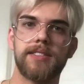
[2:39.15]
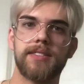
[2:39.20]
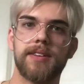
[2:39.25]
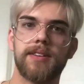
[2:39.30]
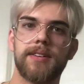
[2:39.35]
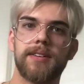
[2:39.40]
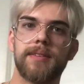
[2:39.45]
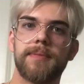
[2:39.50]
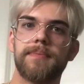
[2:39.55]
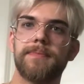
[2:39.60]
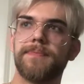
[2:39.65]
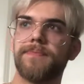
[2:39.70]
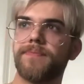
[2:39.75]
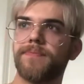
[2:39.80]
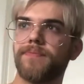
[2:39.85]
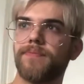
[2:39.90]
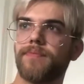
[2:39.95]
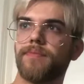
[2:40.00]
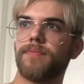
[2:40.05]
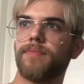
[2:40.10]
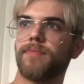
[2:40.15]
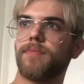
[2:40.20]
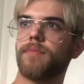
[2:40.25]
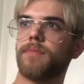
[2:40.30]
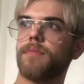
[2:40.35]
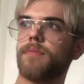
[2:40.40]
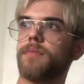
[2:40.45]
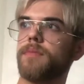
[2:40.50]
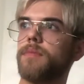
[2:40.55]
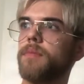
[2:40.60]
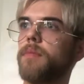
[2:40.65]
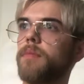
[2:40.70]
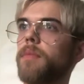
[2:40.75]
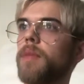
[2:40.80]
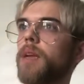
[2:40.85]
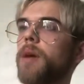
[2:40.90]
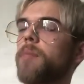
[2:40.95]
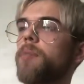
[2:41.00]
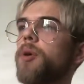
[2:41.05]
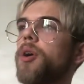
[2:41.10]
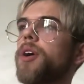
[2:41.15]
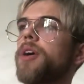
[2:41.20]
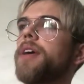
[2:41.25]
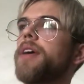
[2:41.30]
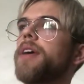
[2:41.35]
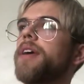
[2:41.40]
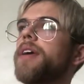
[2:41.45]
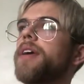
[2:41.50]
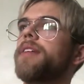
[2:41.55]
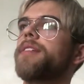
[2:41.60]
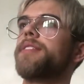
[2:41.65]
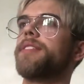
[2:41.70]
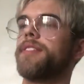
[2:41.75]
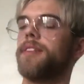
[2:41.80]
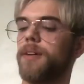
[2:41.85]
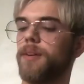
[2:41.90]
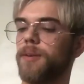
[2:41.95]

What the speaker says: talking. But it's